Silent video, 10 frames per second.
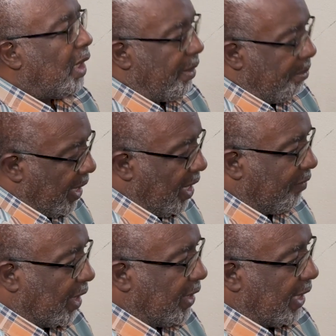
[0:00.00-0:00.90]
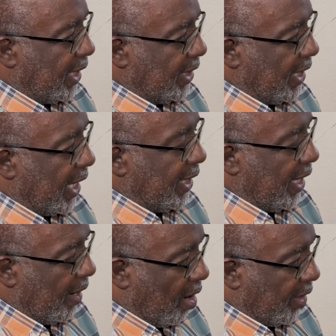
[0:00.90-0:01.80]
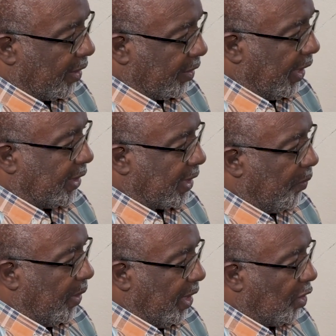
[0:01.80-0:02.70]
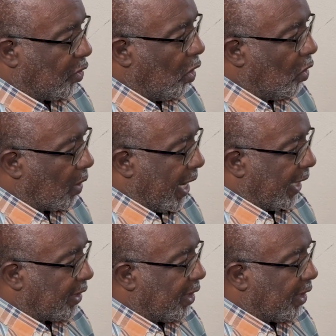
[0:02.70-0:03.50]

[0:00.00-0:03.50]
And many have contended that there are other things that we need to look at.